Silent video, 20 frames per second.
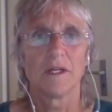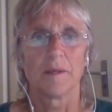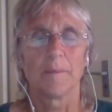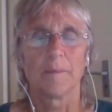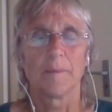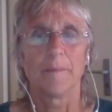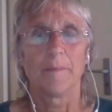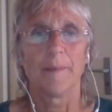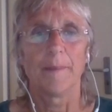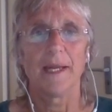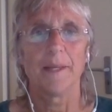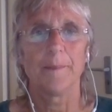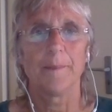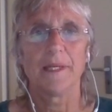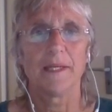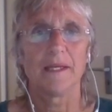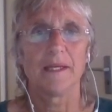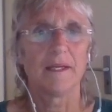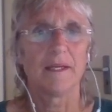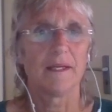
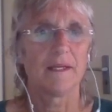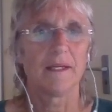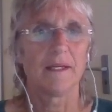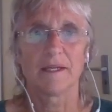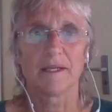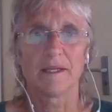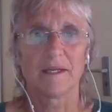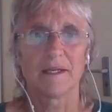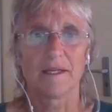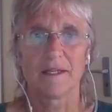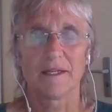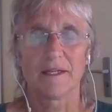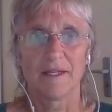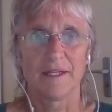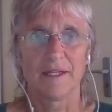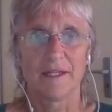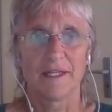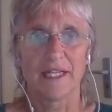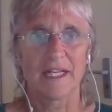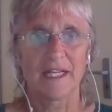maybe
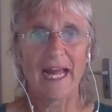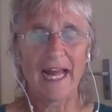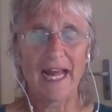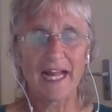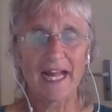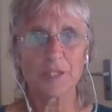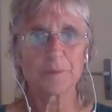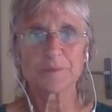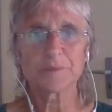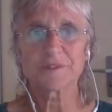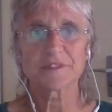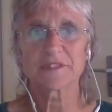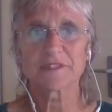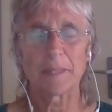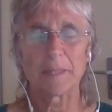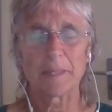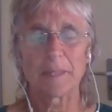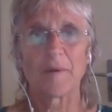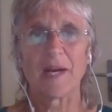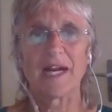that helps
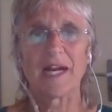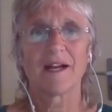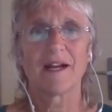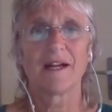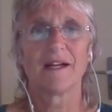somewhere.